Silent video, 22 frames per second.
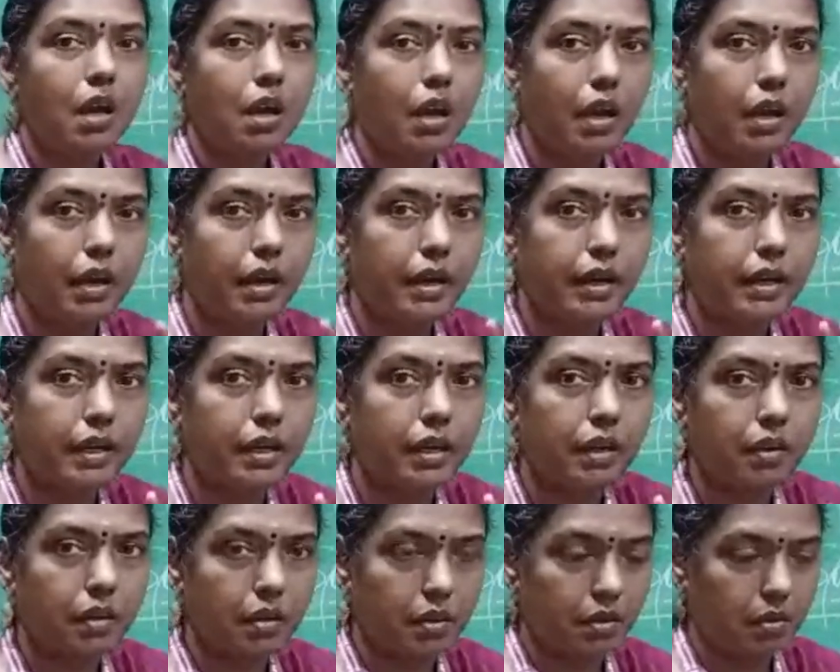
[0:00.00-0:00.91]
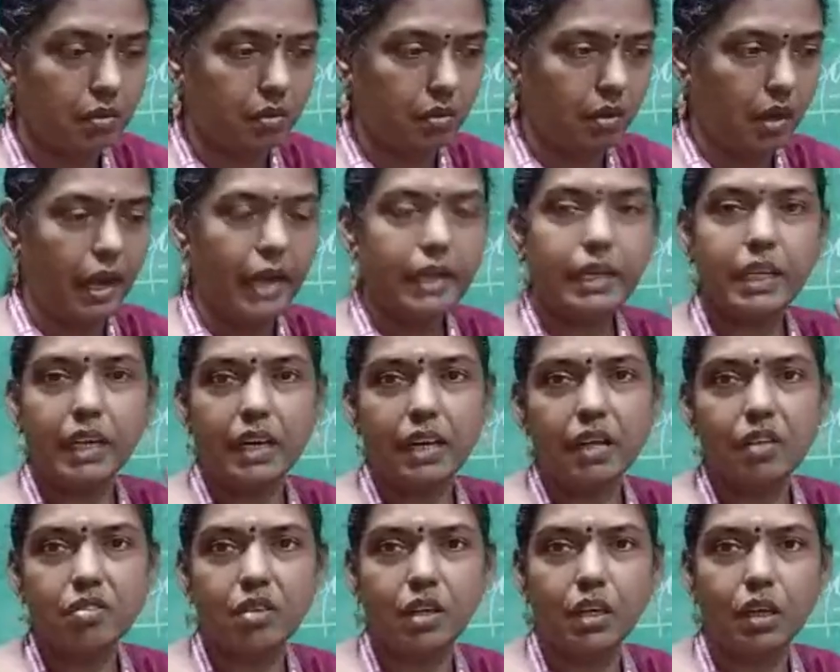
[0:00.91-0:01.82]

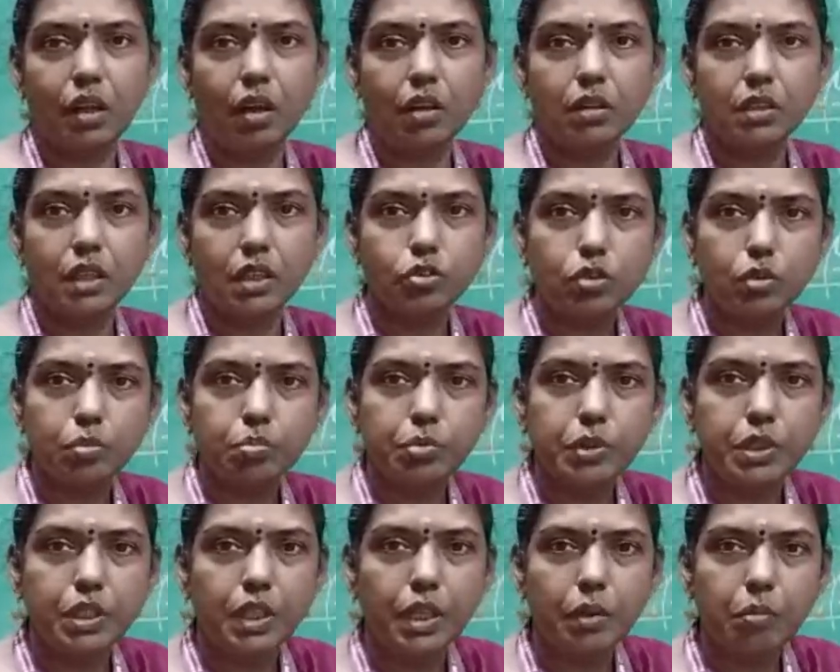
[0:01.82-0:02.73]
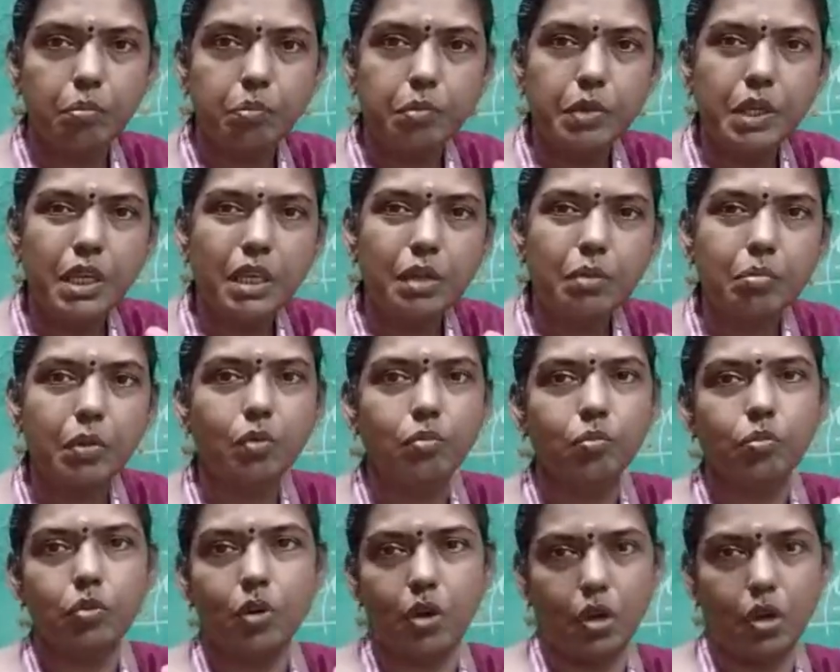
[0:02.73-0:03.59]
antennas and all that should be the minimum.